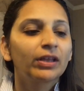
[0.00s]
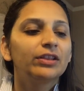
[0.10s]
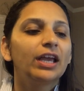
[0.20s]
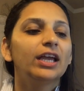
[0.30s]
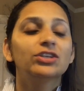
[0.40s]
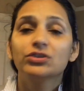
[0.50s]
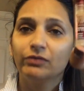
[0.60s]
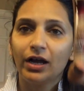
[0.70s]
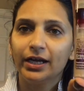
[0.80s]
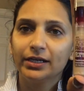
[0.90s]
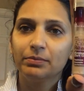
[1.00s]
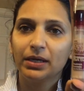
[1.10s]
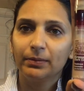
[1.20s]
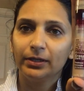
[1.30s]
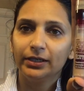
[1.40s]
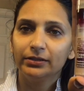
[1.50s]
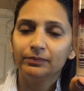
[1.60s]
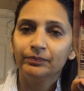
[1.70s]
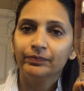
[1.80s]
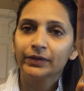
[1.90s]
the Age Rewind
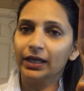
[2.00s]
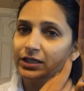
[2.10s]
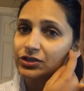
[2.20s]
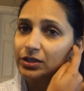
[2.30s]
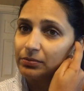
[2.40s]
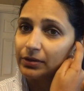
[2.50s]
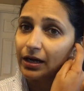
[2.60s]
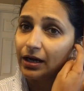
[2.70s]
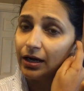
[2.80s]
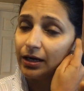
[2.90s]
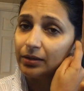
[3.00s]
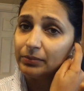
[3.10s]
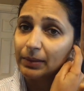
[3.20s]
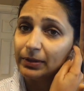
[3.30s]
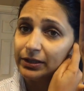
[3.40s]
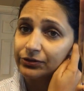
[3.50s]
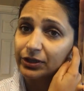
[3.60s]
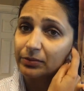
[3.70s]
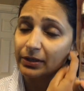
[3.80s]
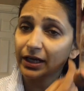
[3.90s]
Maybelline instant Maybelline
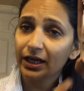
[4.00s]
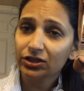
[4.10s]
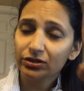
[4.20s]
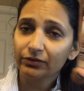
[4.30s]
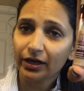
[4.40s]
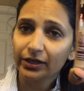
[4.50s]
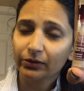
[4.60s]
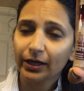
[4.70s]
treatment Age Rewind.